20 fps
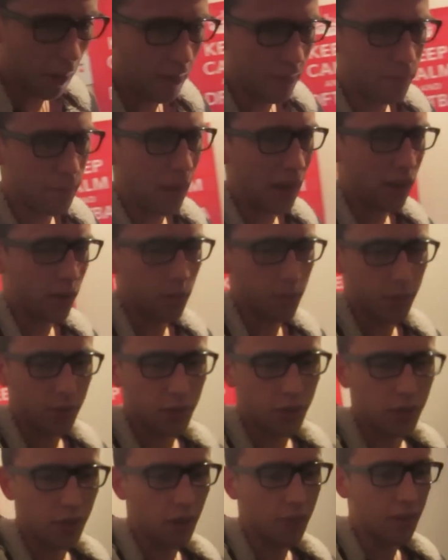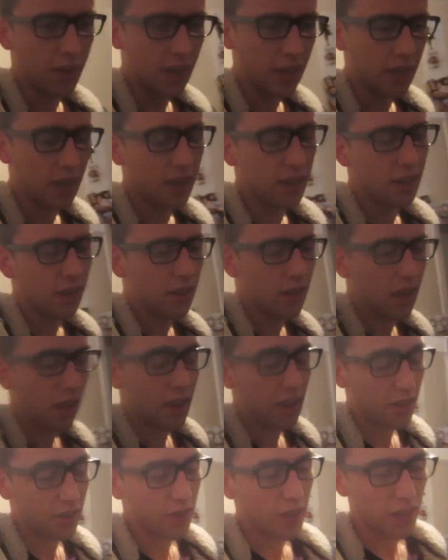I have backups and stuff, isn't it?
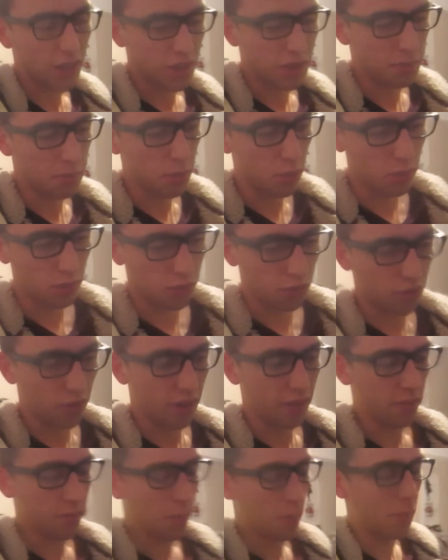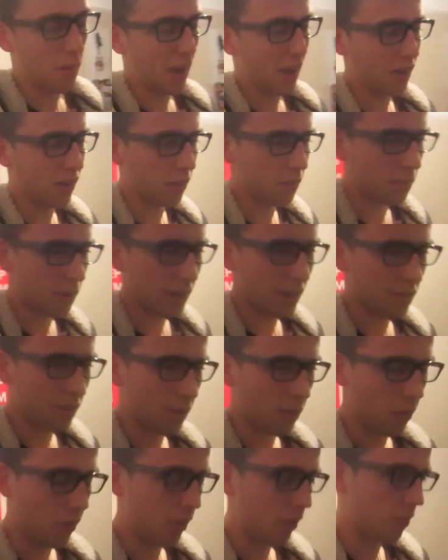I could actually boot straight from a backup, but I don't really
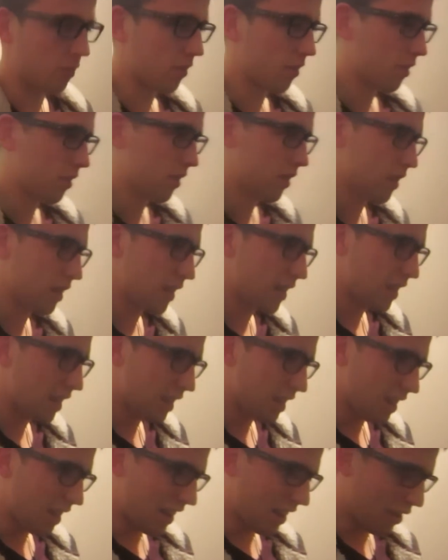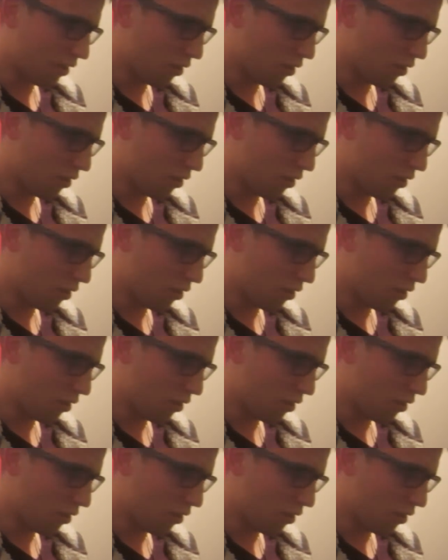want to. I